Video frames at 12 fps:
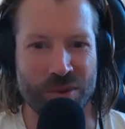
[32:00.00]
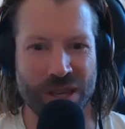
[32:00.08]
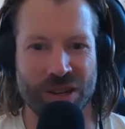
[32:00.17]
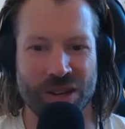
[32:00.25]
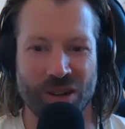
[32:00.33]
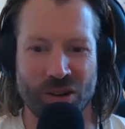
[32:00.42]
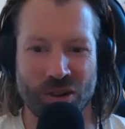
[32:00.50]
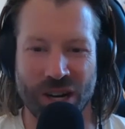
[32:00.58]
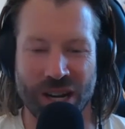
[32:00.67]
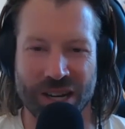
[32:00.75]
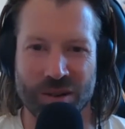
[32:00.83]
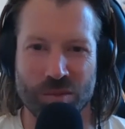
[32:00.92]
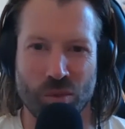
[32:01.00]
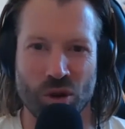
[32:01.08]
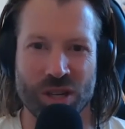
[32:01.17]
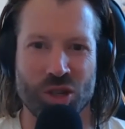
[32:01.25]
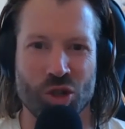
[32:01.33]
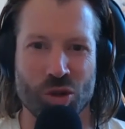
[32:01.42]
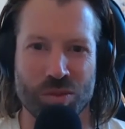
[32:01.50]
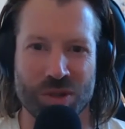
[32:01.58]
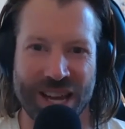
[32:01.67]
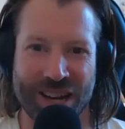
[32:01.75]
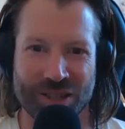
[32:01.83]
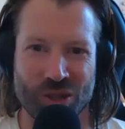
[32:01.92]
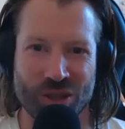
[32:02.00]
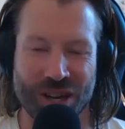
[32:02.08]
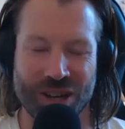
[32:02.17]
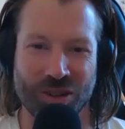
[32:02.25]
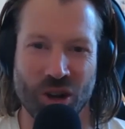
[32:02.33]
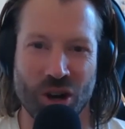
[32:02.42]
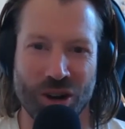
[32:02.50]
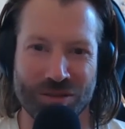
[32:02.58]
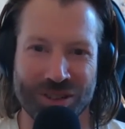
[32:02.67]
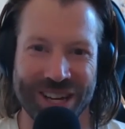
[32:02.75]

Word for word: been on like boys trips down to the Algarve,